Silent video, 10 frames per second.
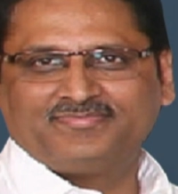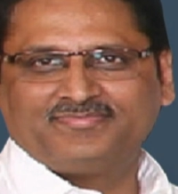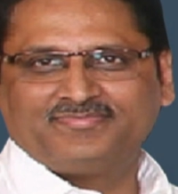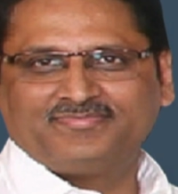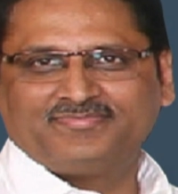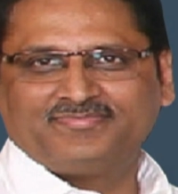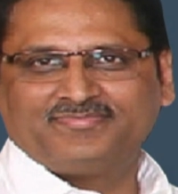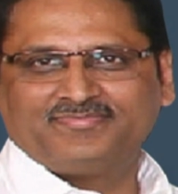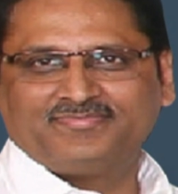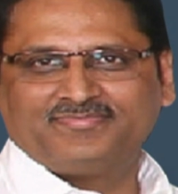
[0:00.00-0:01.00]

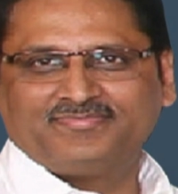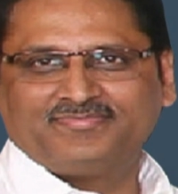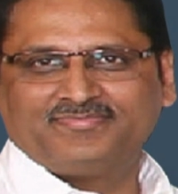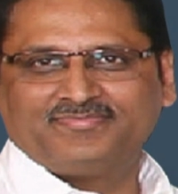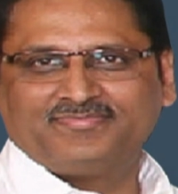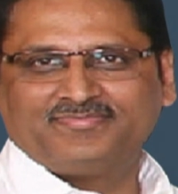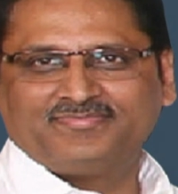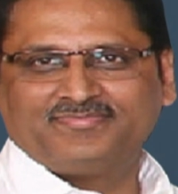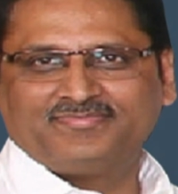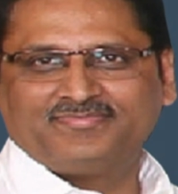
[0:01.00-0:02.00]
This person isn't speaking.